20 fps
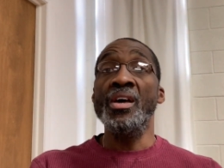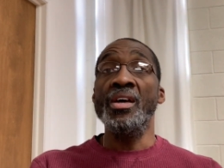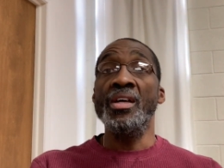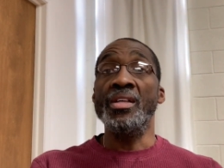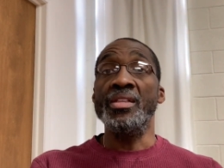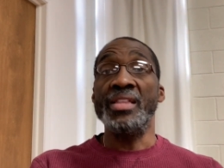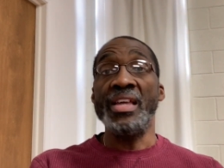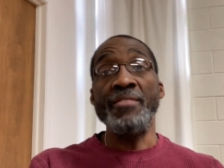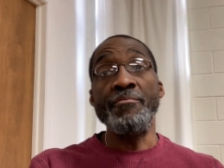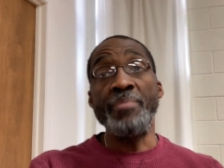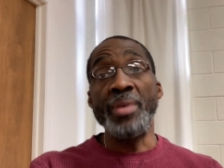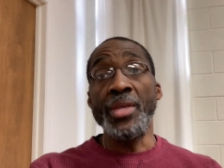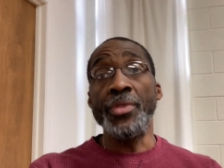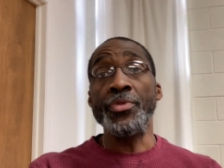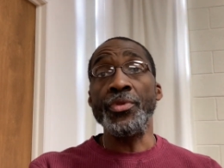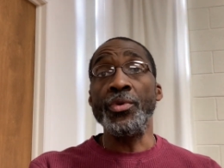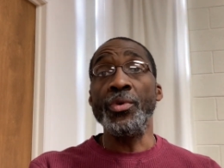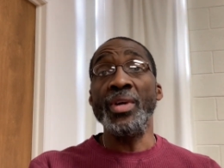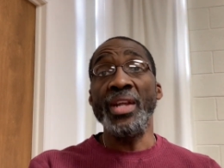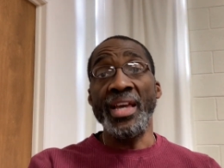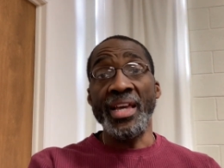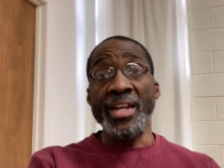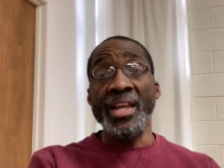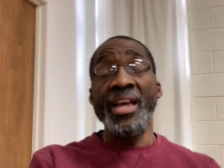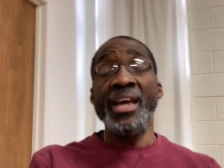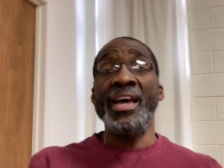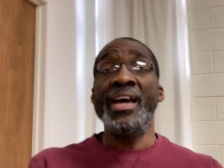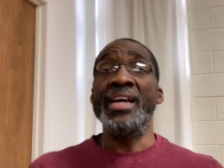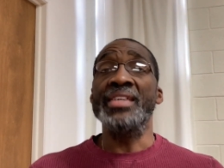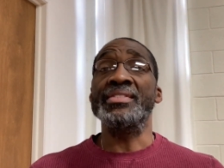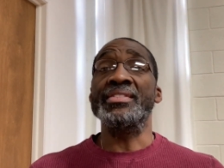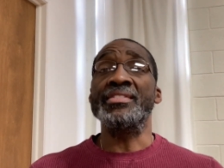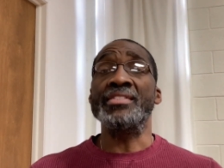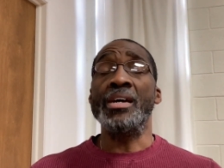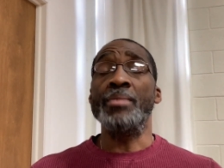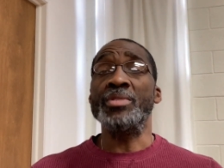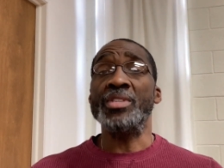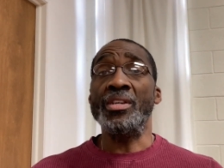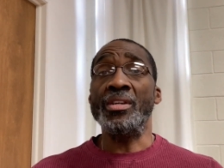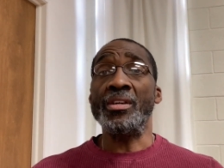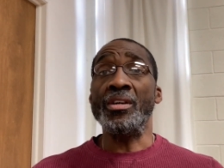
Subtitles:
that they've been through it, and as the psalm is going to